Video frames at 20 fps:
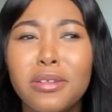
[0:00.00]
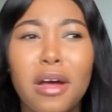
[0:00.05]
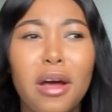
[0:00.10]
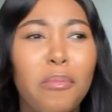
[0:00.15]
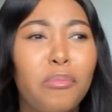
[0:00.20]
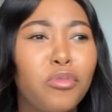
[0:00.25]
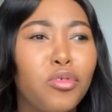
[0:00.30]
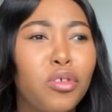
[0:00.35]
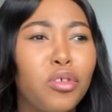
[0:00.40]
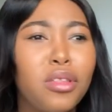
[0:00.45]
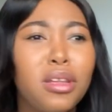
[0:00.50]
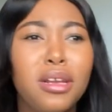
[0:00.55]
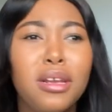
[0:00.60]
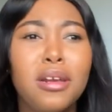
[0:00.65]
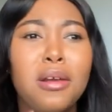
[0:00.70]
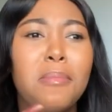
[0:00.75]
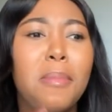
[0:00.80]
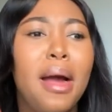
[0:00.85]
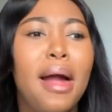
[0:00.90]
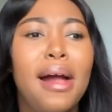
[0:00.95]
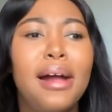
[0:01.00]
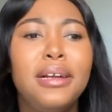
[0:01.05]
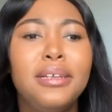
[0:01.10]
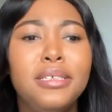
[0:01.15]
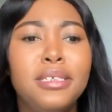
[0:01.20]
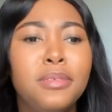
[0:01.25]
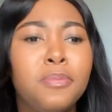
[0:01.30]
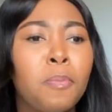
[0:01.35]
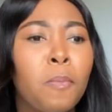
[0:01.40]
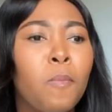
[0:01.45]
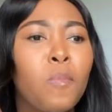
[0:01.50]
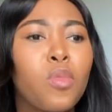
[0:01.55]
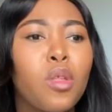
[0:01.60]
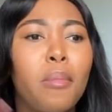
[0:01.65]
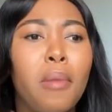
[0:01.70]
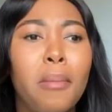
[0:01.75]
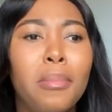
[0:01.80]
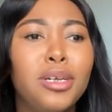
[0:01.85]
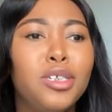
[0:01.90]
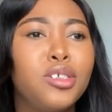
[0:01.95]
I'm sure they needed my ID, my
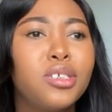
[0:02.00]
matric